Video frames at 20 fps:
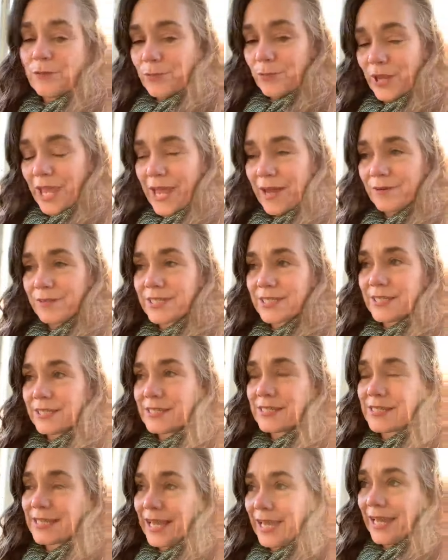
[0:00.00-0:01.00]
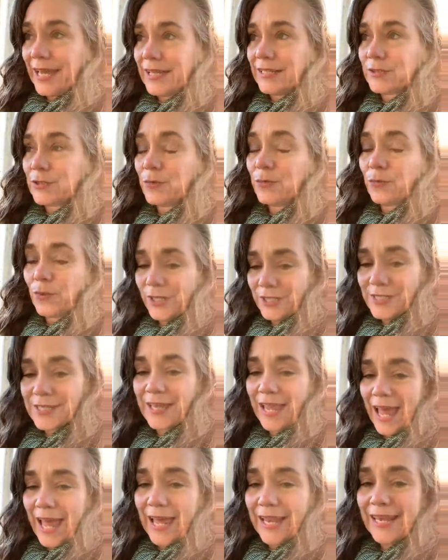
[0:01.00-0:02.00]
through counties. And once
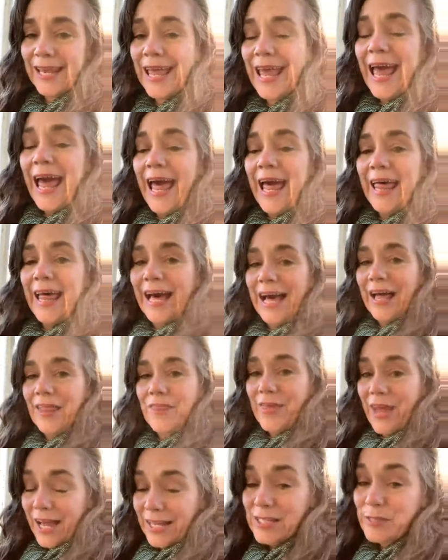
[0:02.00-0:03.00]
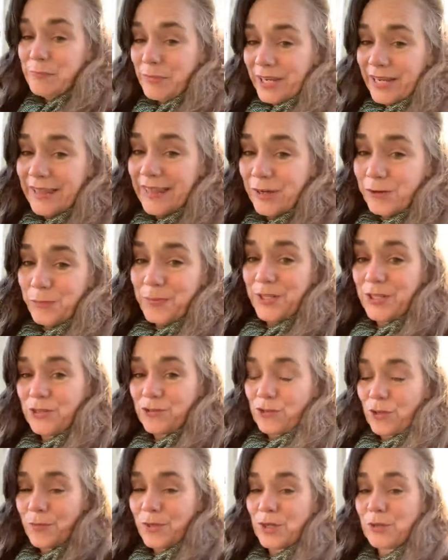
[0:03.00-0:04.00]
again, that's money that will be
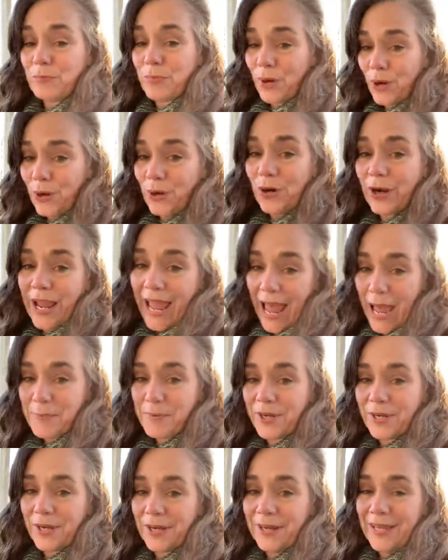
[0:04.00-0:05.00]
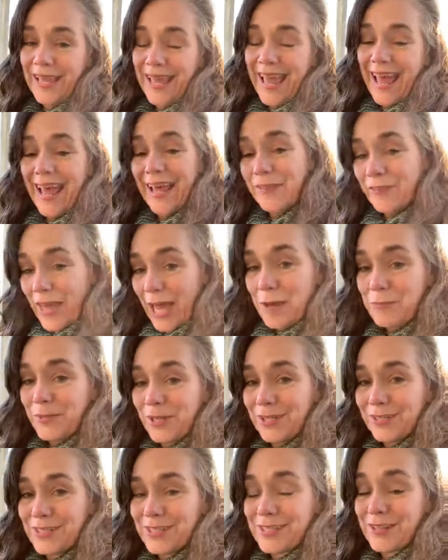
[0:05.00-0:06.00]
distributed per capita. And that
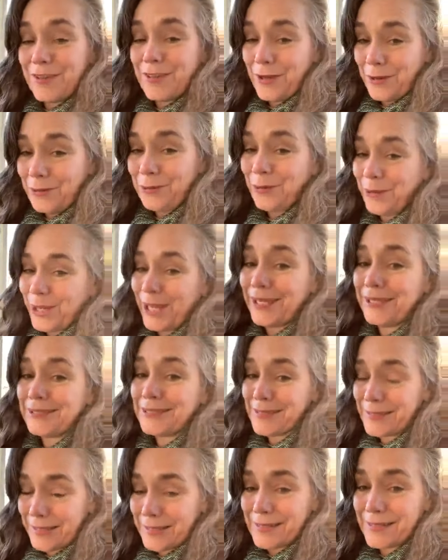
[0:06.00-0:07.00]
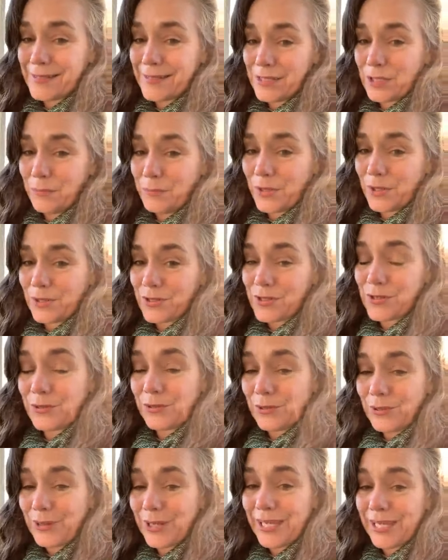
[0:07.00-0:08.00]
means they're looking at census numbers. They're
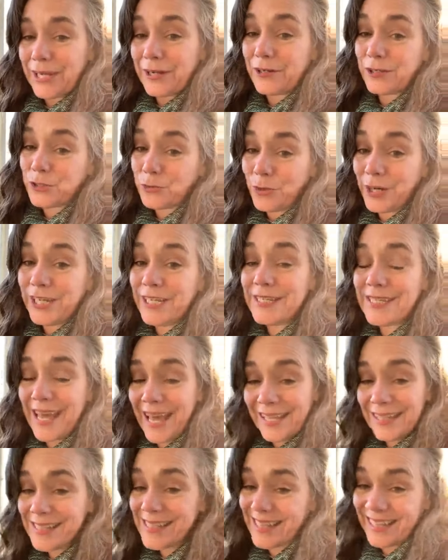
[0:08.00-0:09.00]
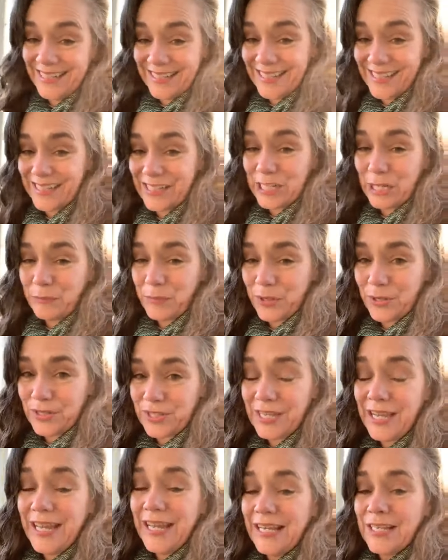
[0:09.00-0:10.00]
looking at our 2010 census
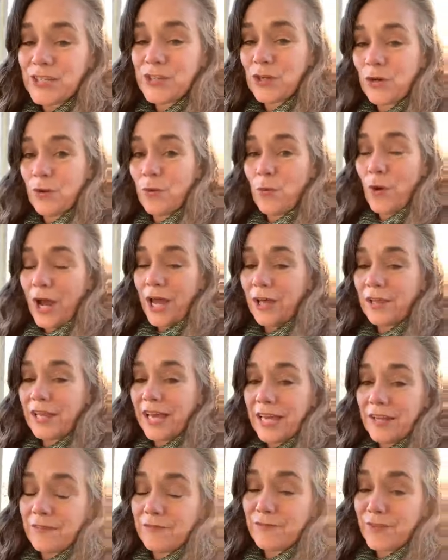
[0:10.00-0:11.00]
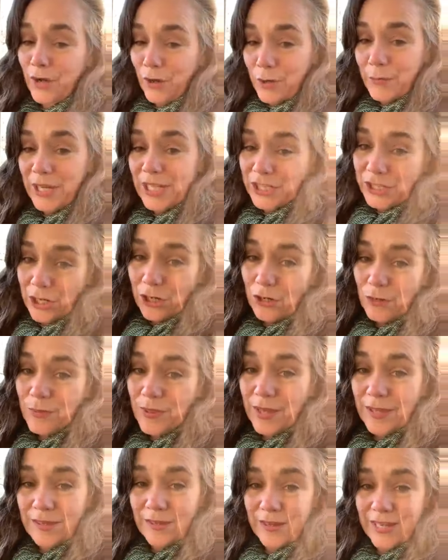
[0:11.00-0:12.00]
numbers. So while I very much hope
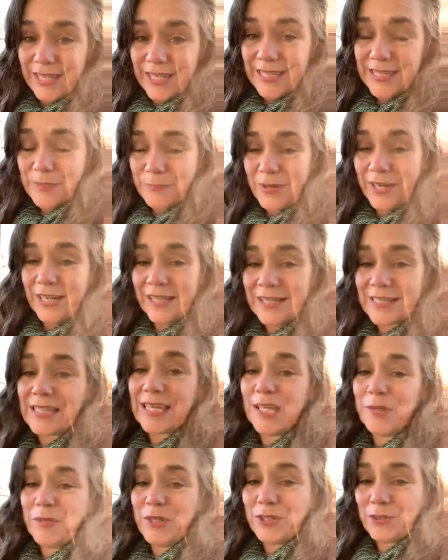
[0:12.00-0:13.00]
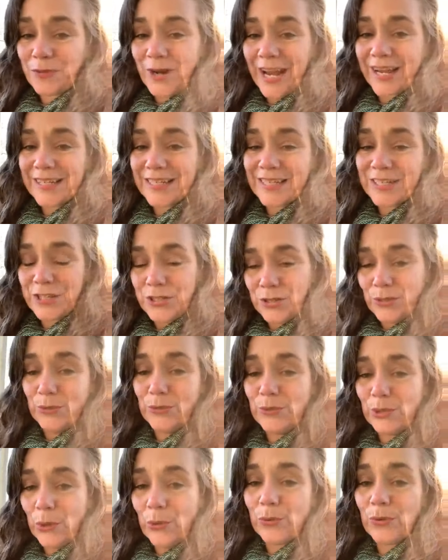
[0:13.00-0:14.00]
that there is money that's going to be directed
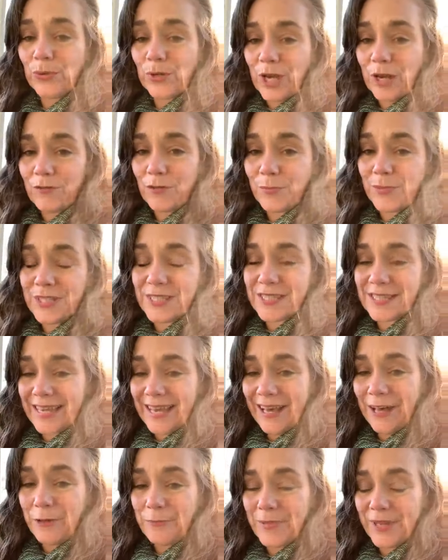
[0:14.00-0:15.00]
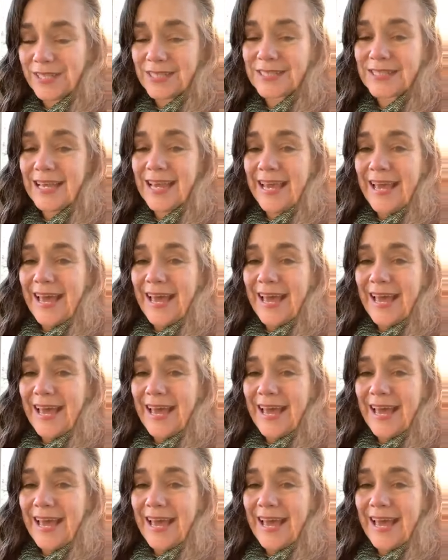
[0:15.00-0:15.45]
to local governments to help us